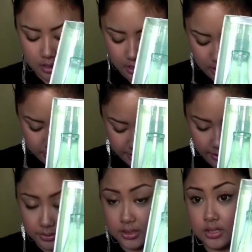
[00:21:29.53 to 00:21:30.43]

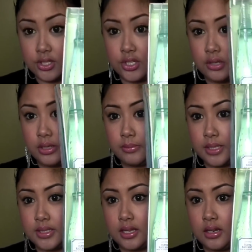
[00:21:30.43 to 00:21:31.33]
I was gonna show it in
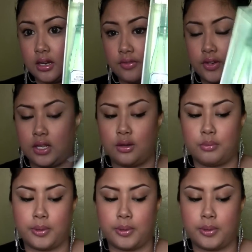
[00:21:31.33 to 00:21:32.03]
my skincare video,